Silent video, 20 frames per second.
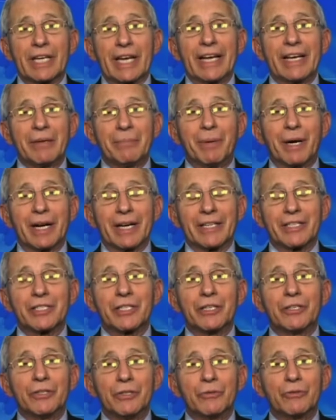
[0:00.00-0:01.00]
antibodies
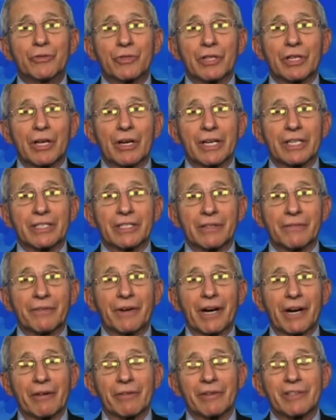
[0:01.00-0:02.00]
can neutralize the
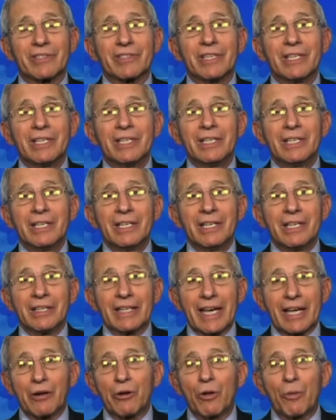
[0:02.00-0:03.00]
virus.
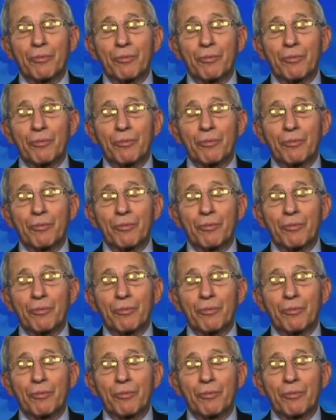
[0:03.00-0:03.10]
That whole